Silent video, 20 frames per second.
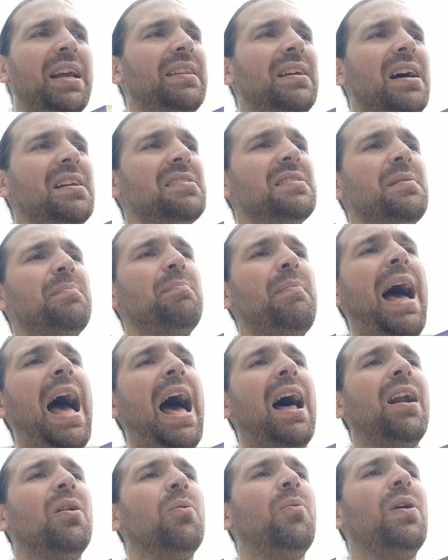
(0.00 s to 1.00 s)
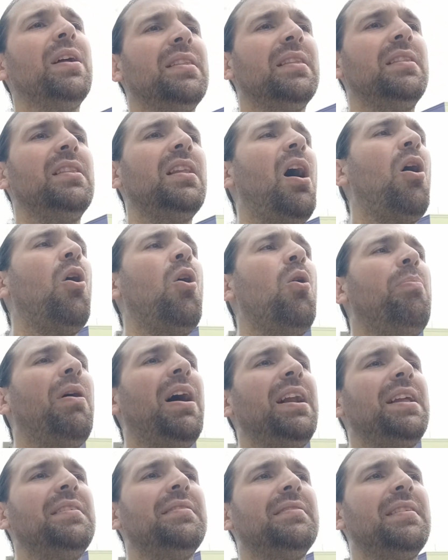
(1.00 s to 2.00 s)
It doesn't matter what
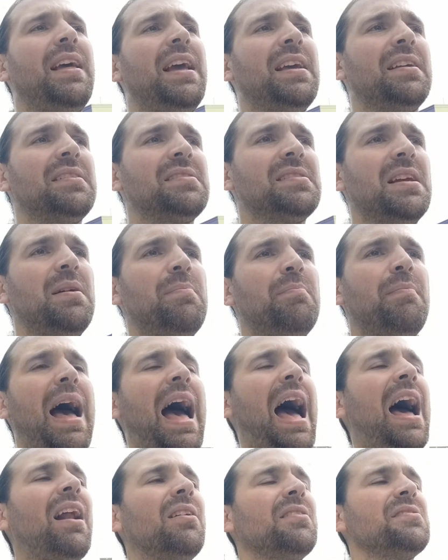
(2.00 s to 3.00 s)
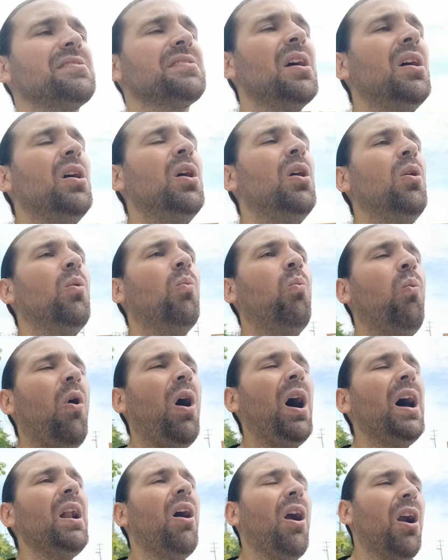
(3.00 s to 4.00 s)
nobody thinks. It matters
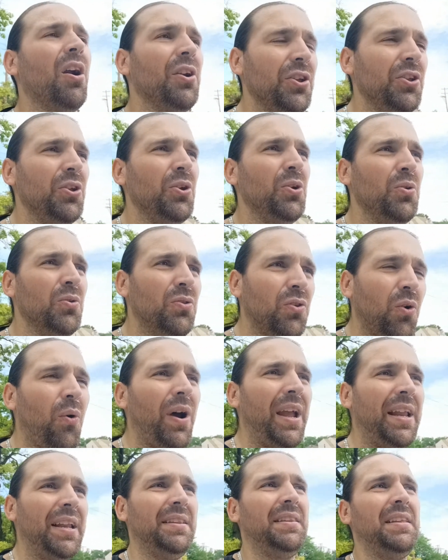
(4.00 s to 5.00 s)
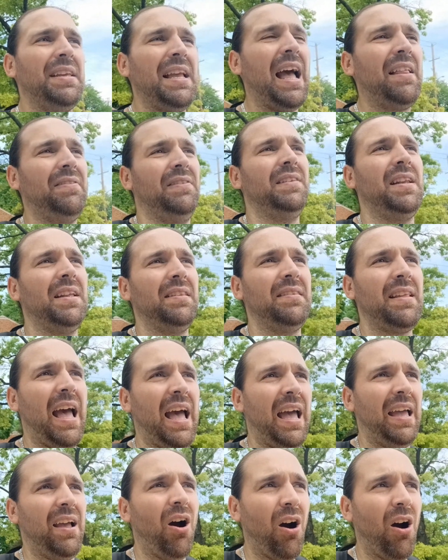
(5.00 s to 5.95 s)
what are you doing at the end of the day?